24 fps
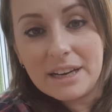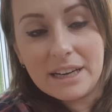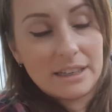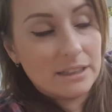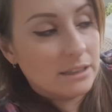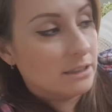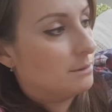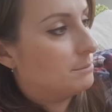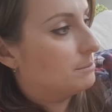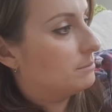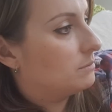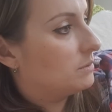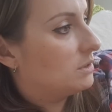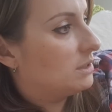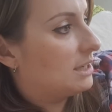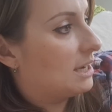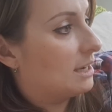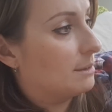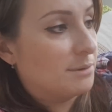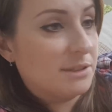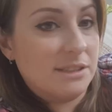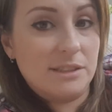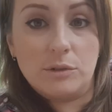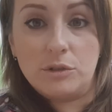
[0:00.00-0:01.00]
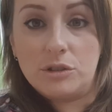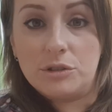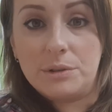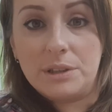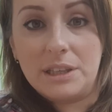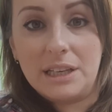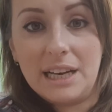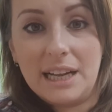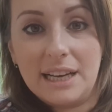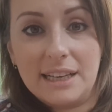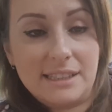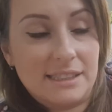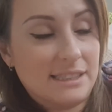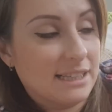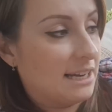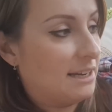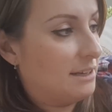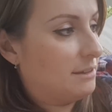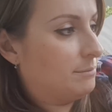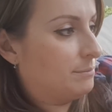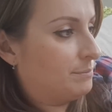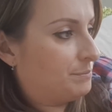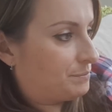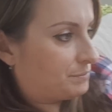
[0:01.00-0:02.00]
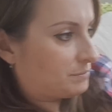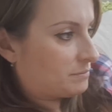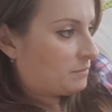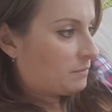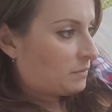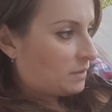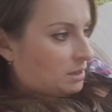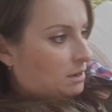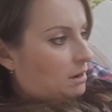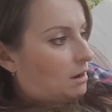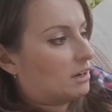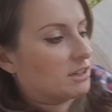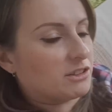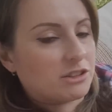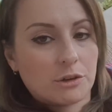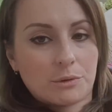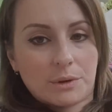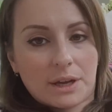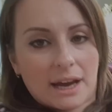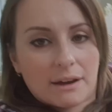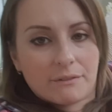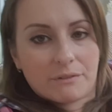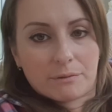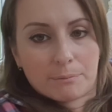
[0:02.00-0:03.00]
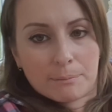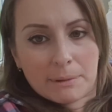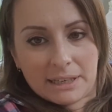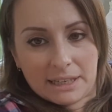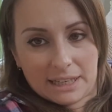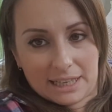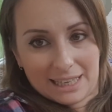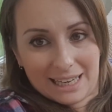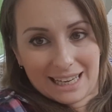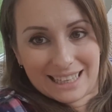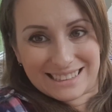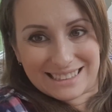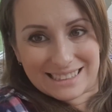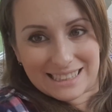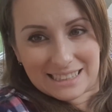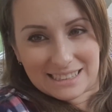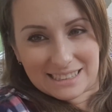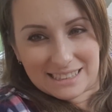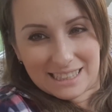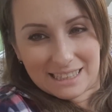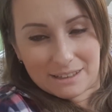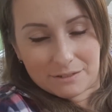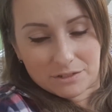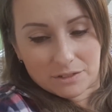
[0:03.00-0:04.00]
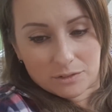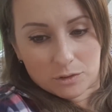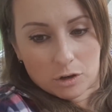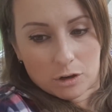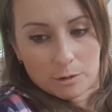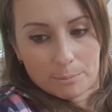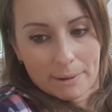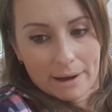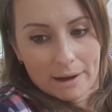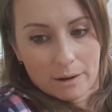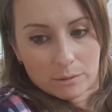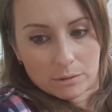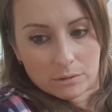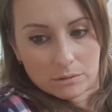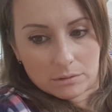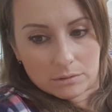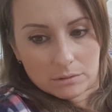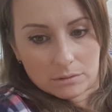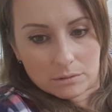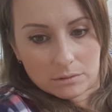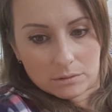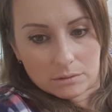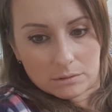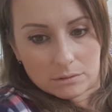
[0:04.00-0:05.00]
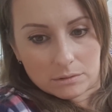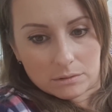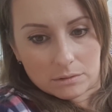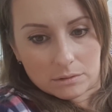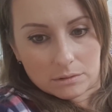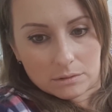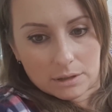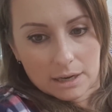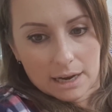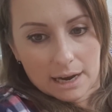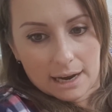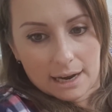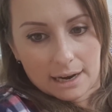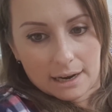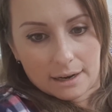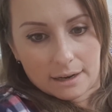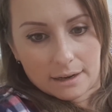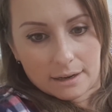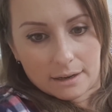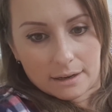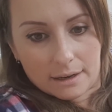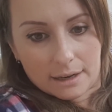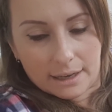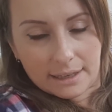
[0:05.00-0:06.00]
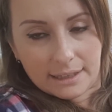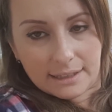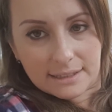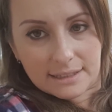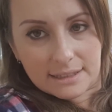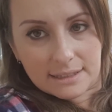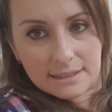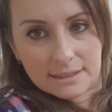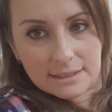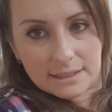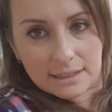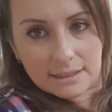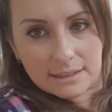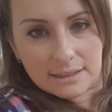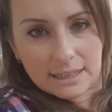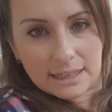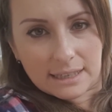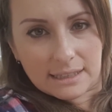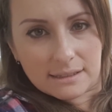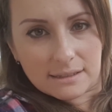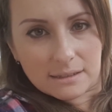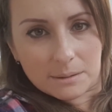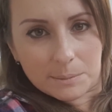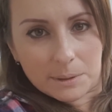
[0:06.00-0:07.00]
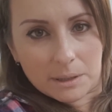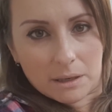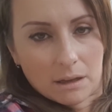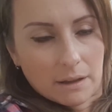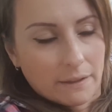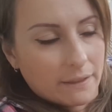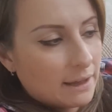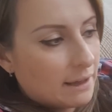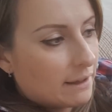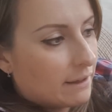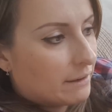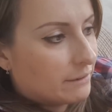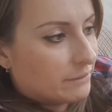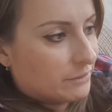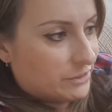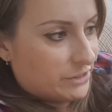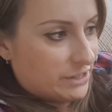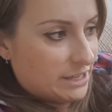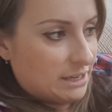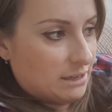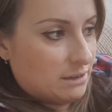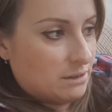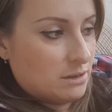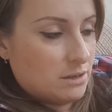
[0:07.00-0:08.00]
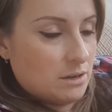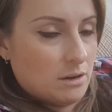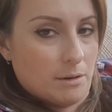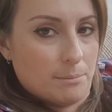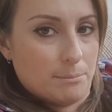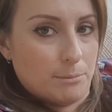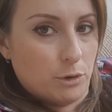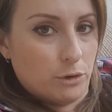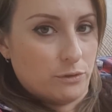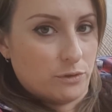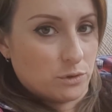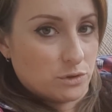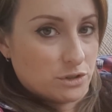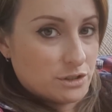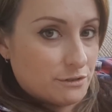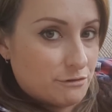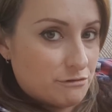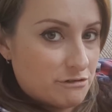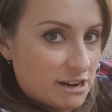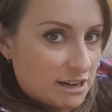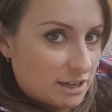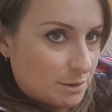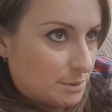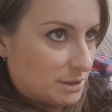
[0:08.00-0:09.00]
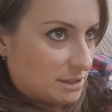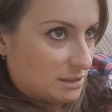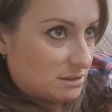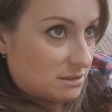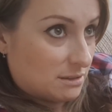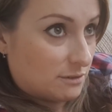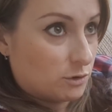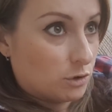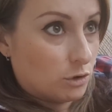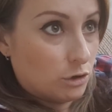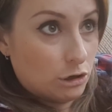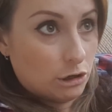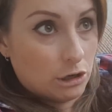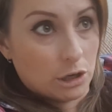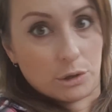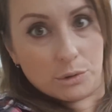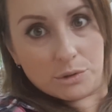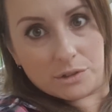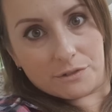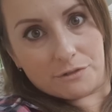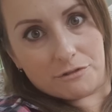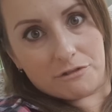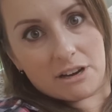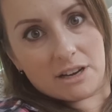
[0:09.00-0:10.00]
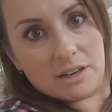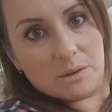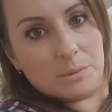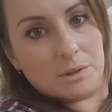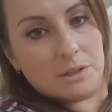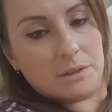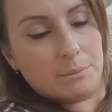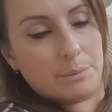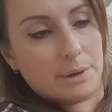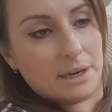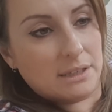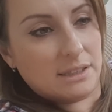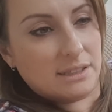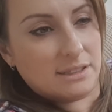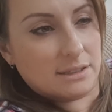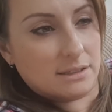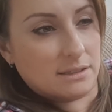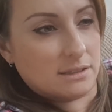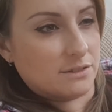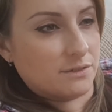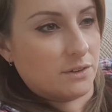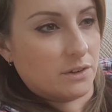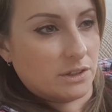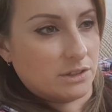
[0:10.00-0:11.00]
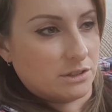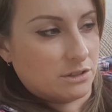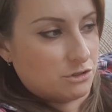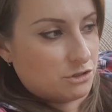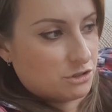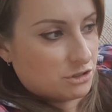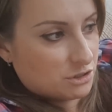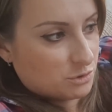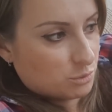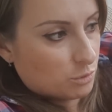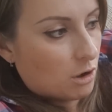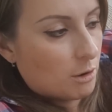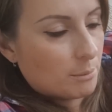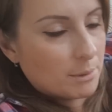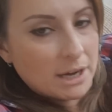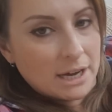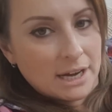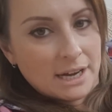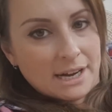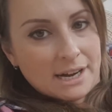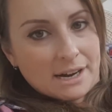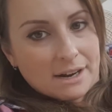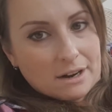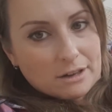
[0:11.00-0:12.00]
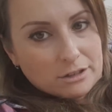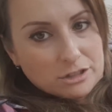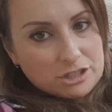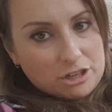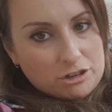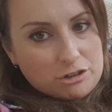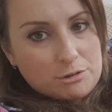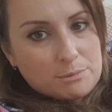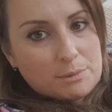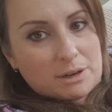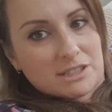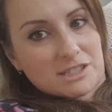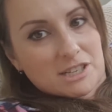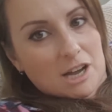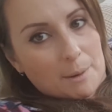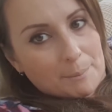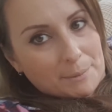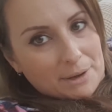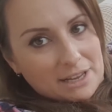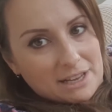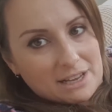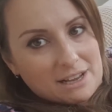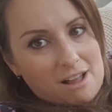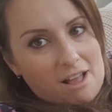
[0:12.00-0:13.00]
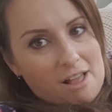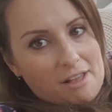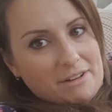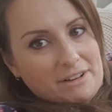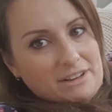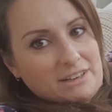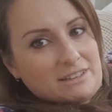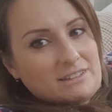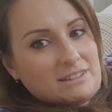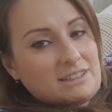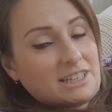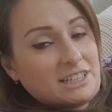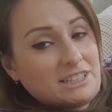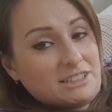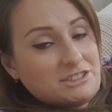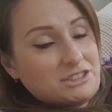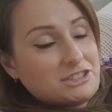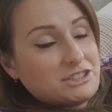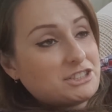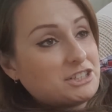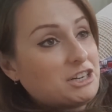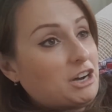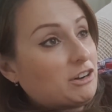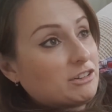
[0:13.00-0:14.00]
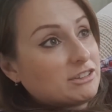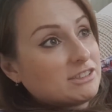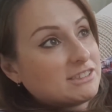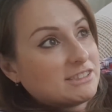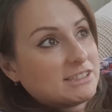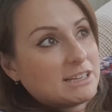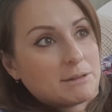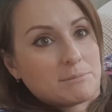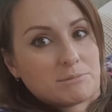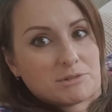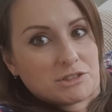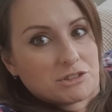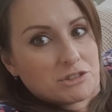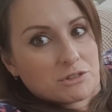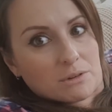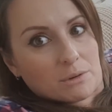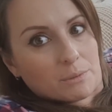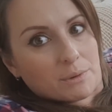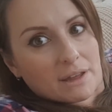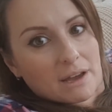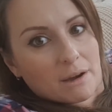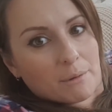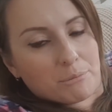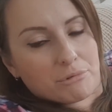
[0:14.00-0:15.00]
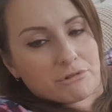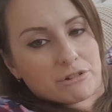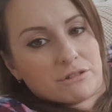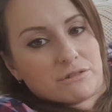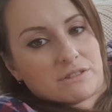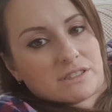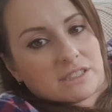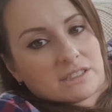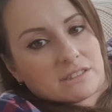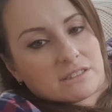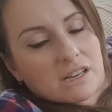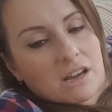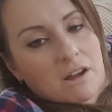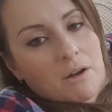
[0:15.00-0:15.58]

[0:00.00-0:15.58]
I'm still doing Claxane. I don't have many Claxanes left. I've got about 8-10 days, something like that, and then I move on to Fragmin because I've got loads of Fragmin, and Penny said it's fine to just swap. I'll show you my tummy. I just can't seem to do it without bruises.